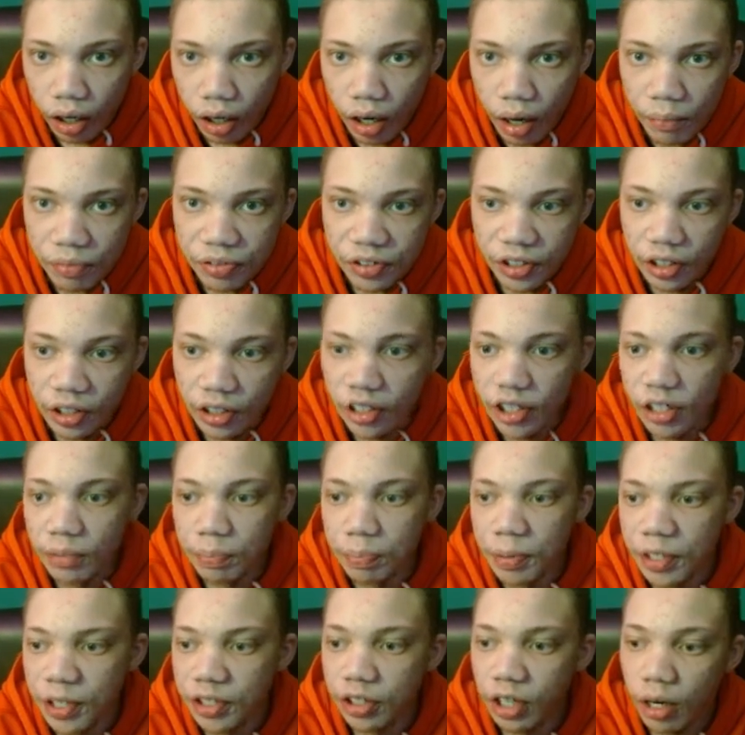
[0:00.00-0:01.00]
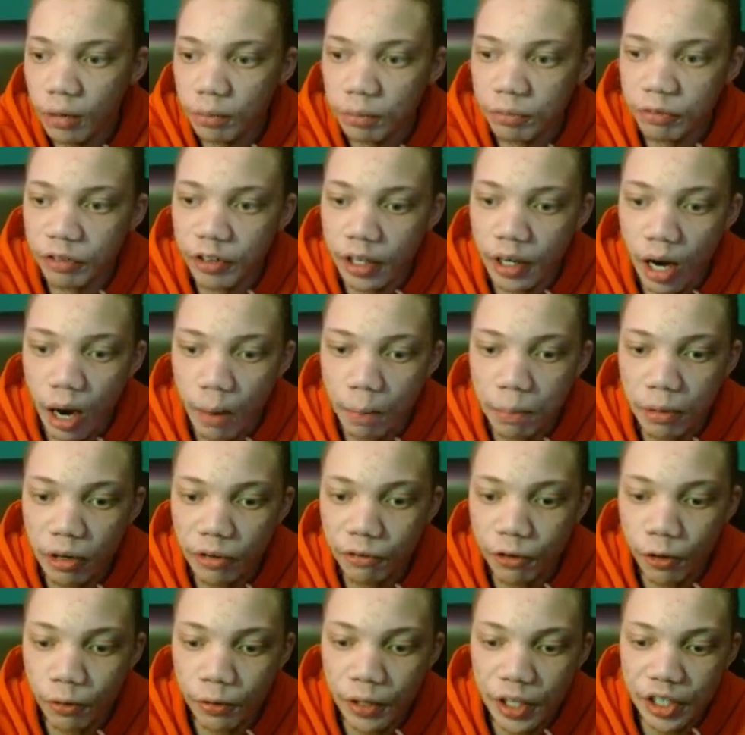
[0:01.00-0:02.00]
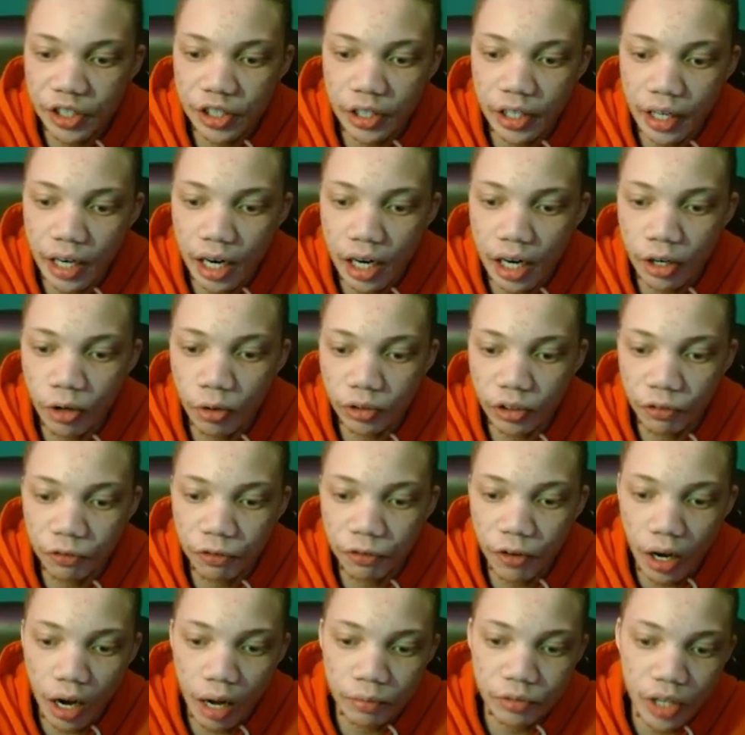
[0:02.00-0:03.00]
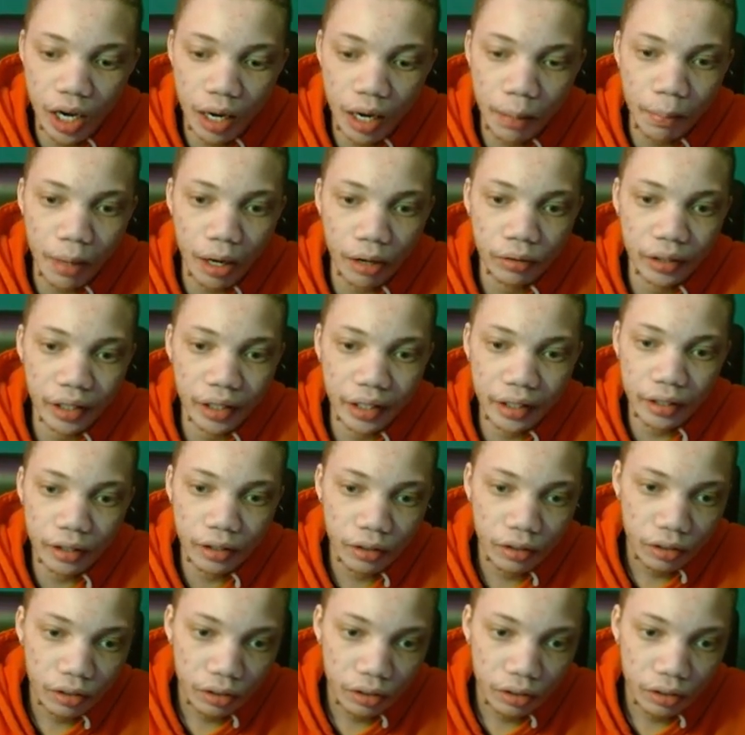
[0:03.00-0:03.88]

I'm sending this bitch up here for a reason, nigga. I know what the fuck I'm talking about, nigga.